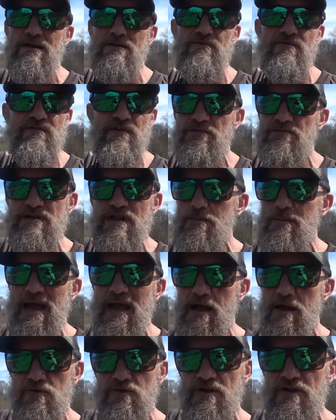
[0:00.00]
and 50
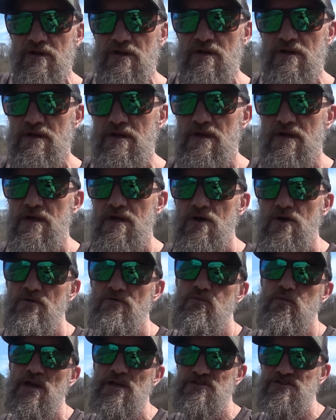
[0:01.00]
pound,
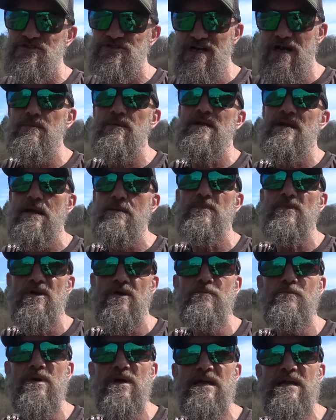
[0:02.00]
of which some of them
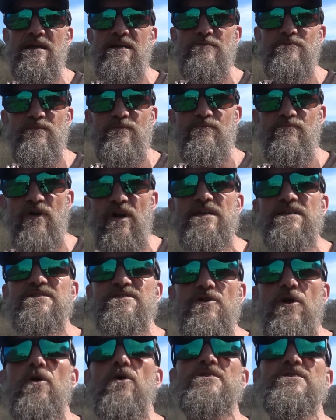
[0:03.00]
can be
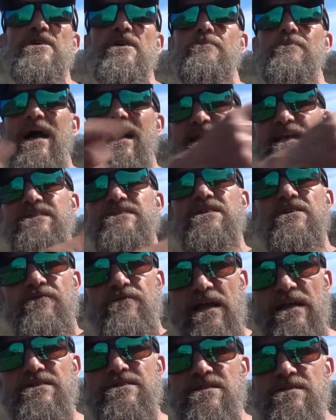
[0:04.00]
restocked back into
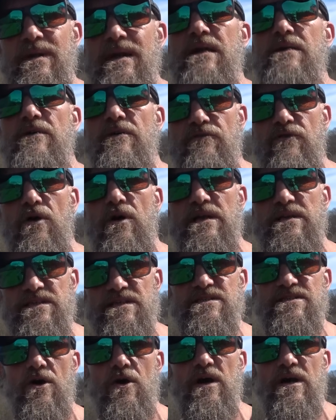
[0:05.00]
Fensmere if I
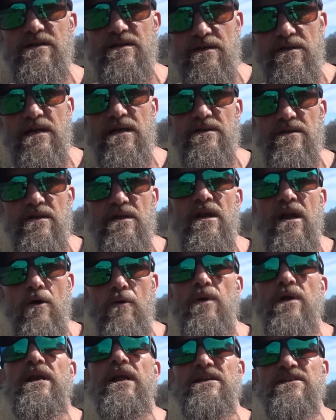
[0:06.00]
decide, you know,
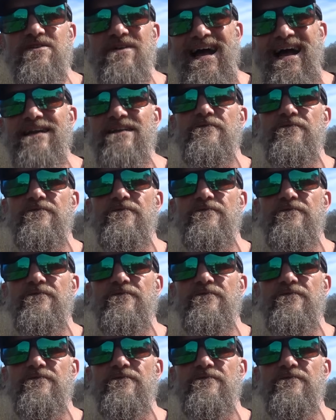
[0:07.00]
we need to add a